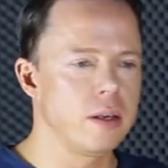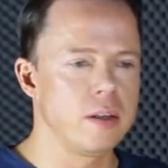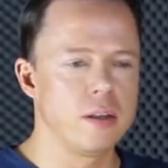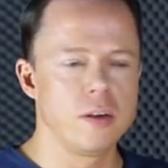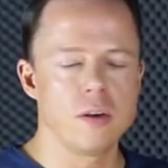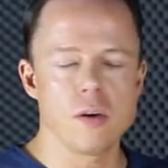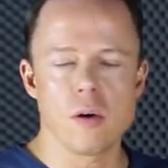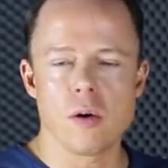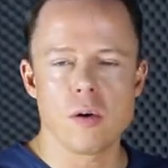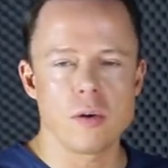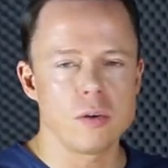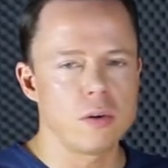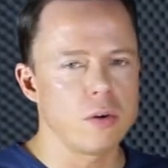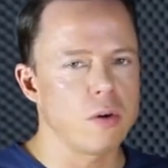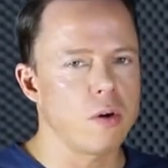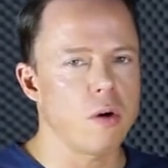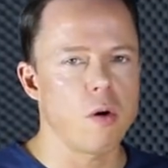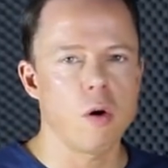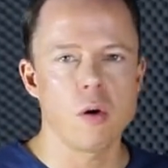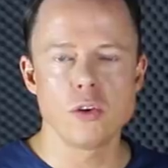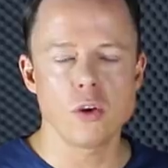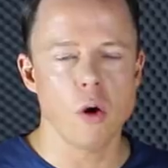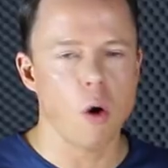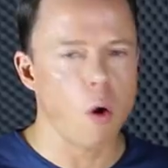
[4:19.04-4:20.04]
your
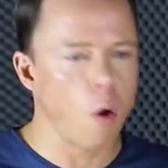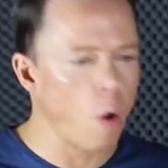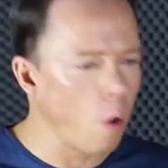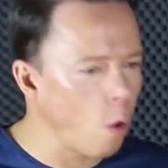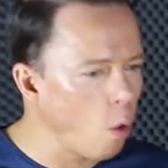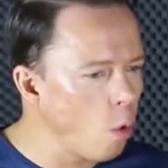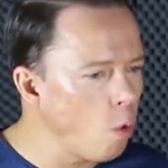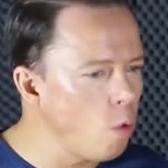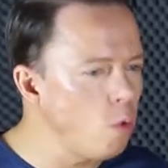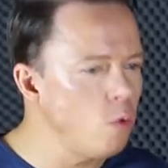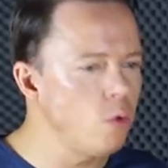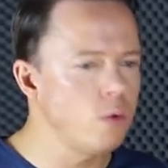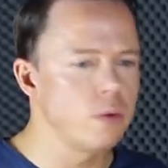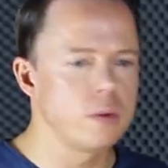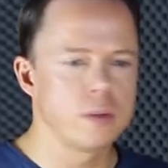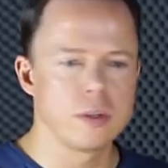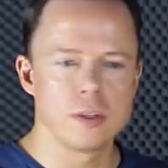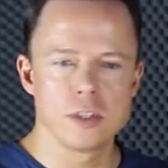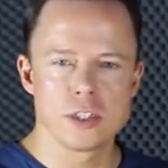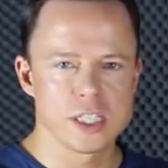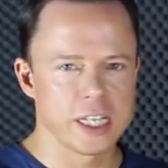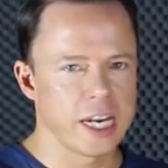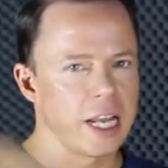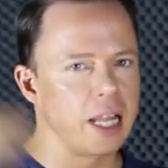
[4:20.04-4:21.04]
whole
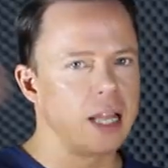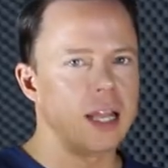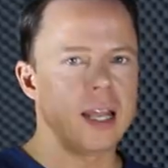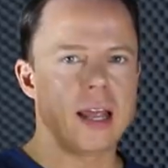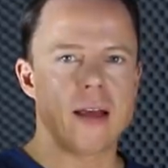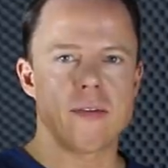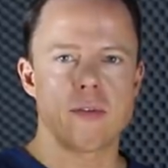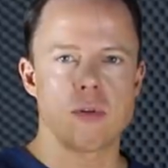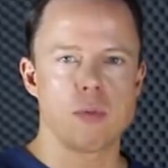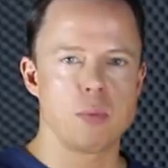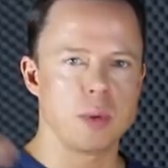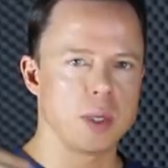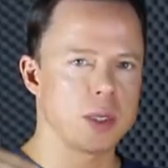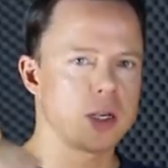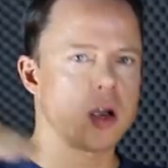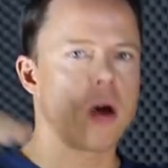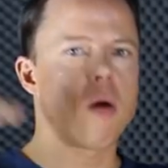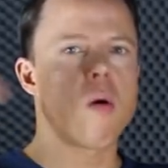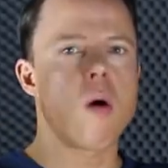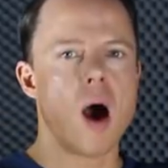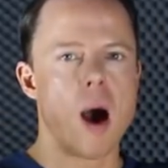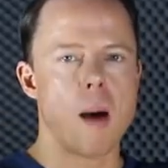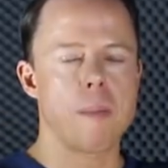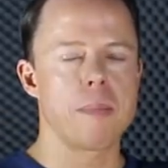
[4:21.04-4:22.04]
skill level will
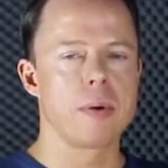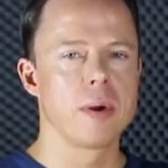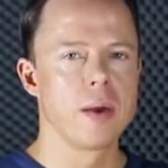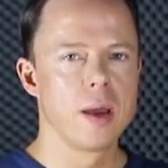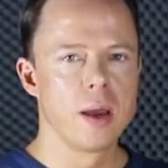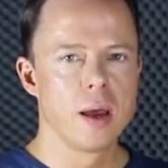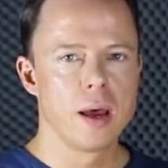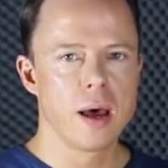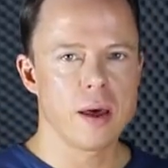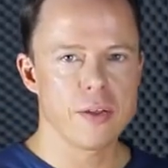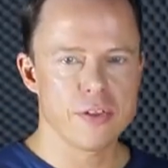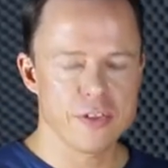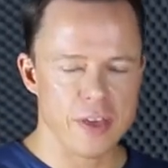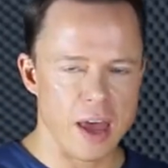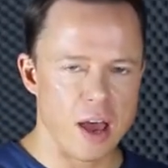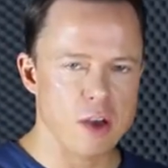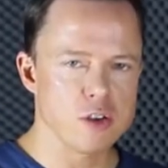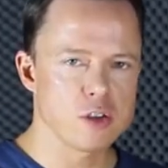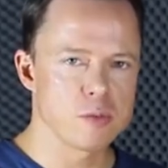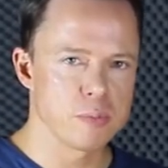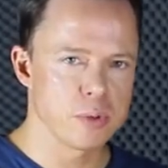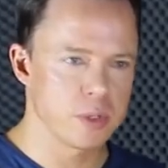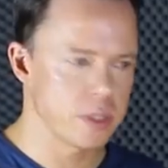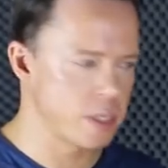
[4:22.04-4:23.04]
go up
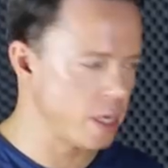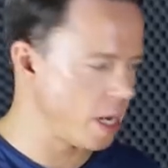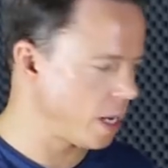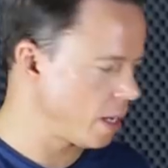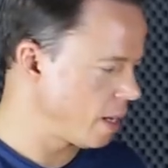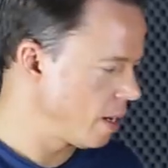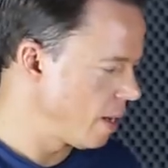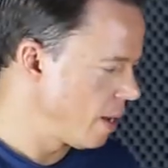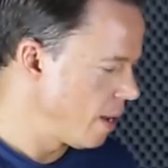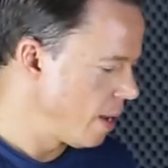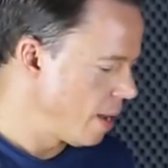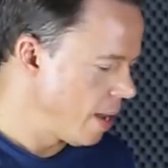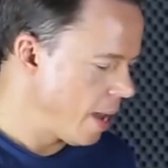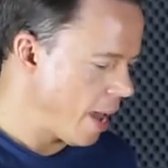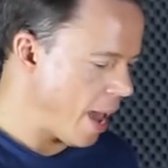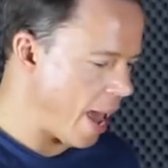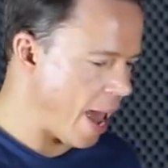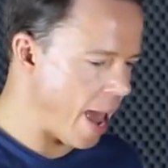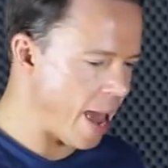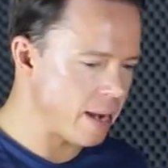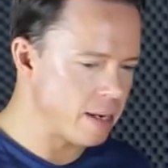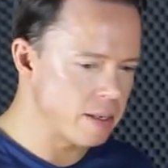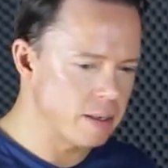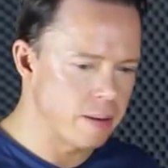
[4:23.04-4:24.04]
1,000%,
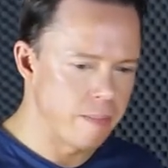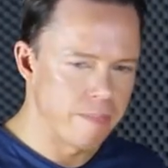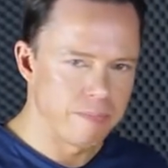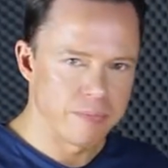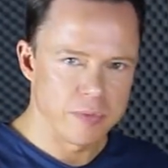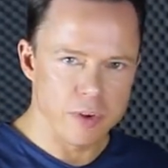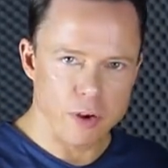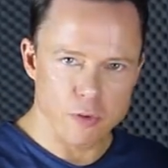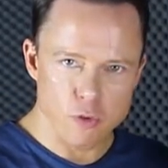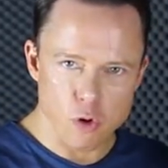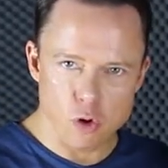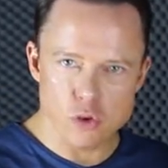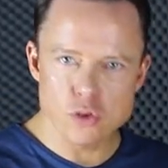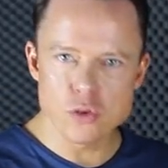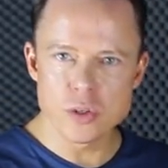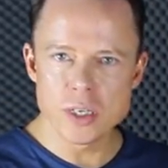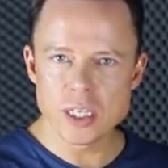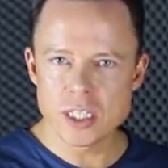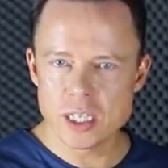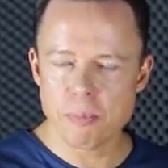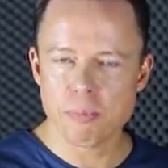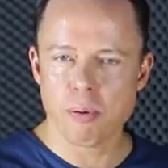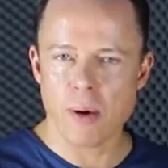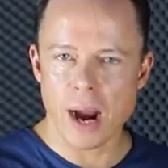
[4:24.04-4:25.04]
and of course you
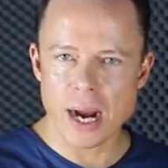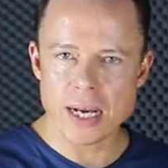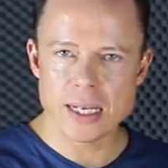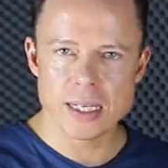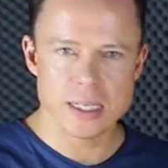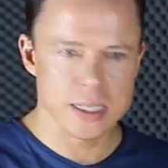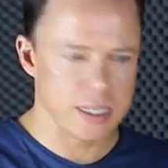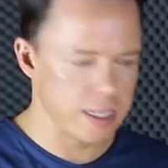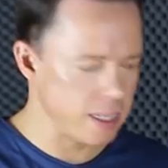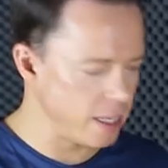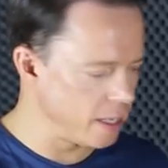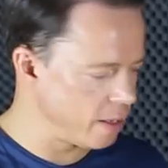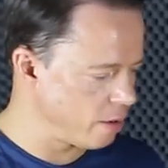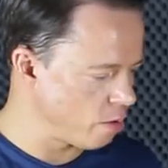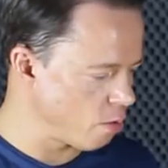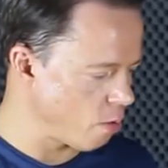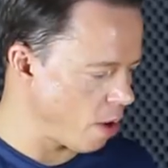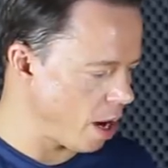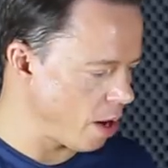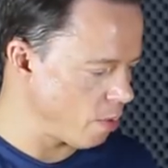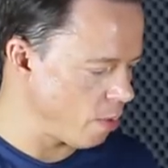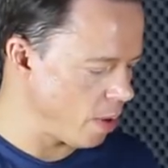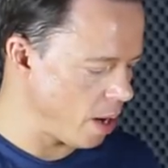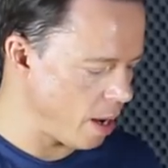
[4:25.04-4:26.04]
need to practice it in the
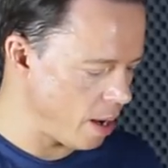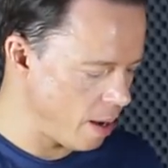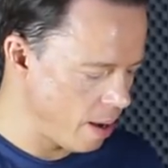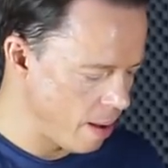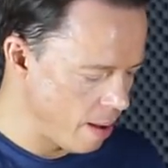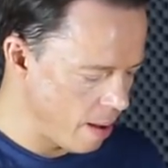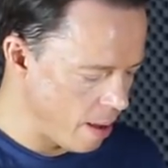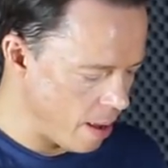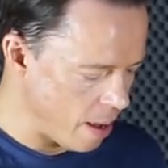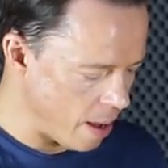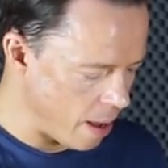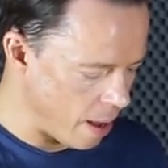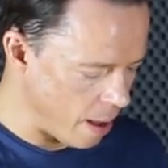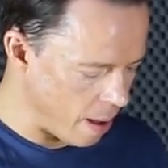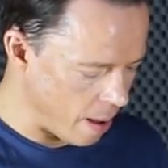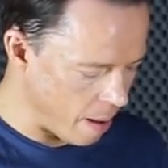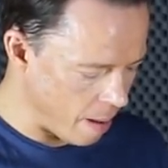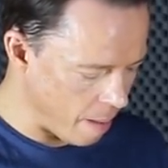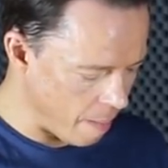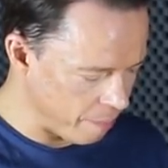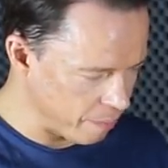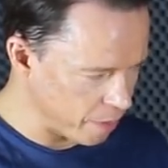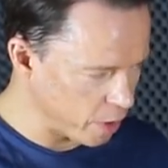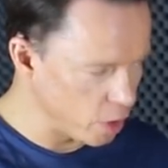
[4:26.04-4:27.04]
right way,
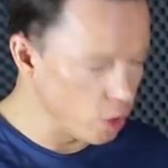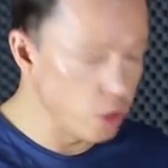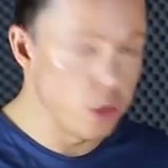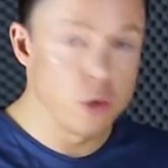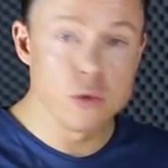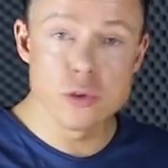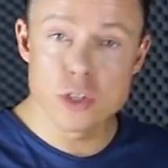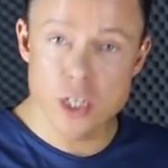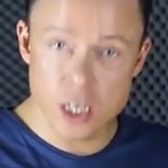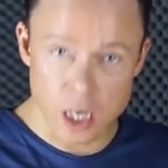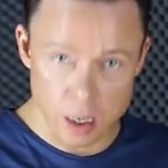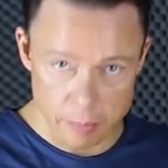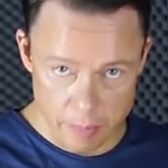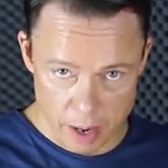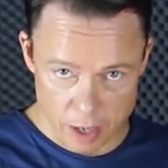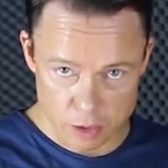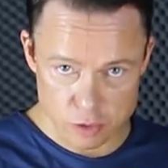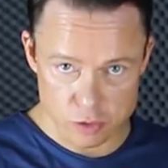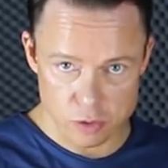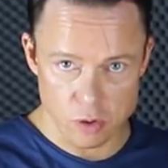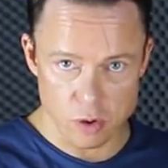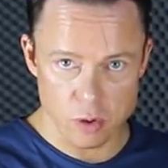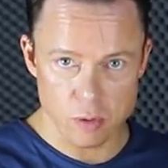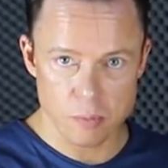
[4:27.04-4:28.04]
using a
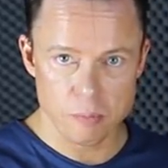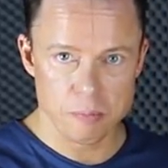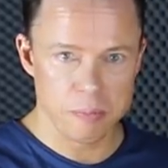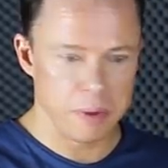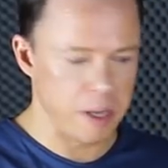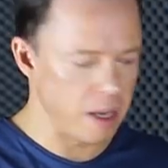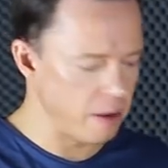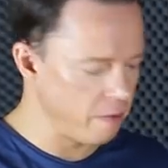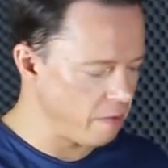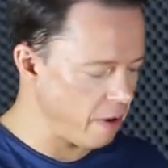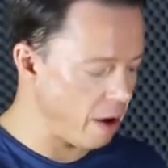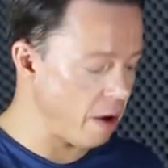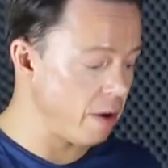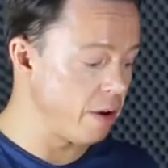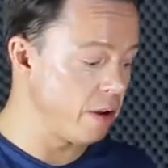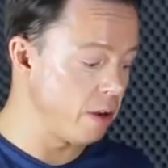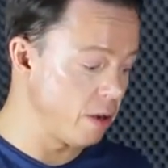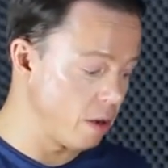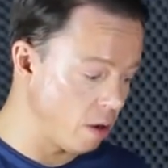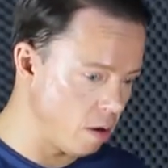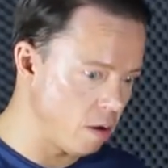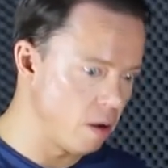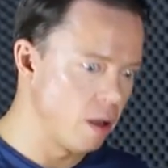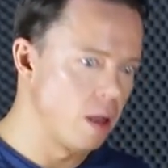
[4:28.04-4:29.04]
metronome, being very,
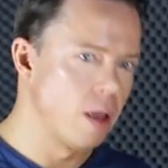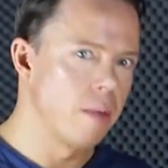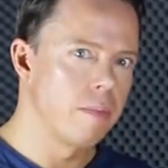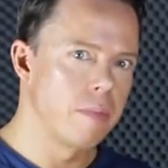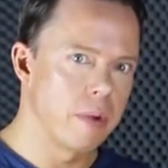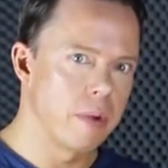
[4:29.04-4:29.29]
you know,